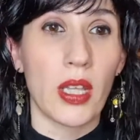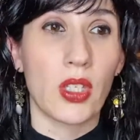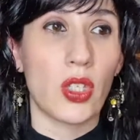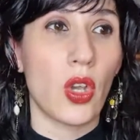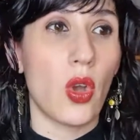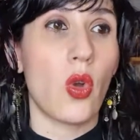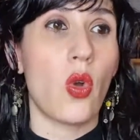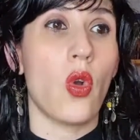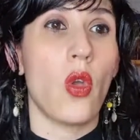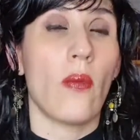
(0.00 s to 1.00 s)

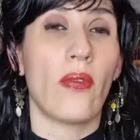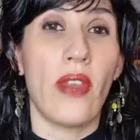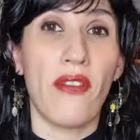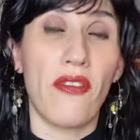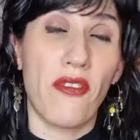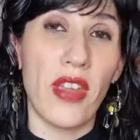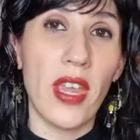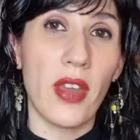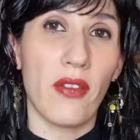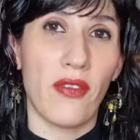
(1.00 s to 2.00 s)
So the
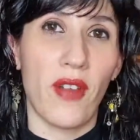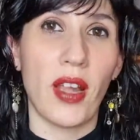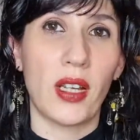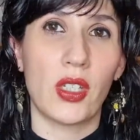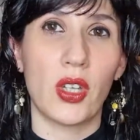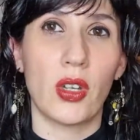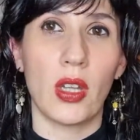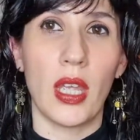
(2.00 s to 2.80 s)
fear factor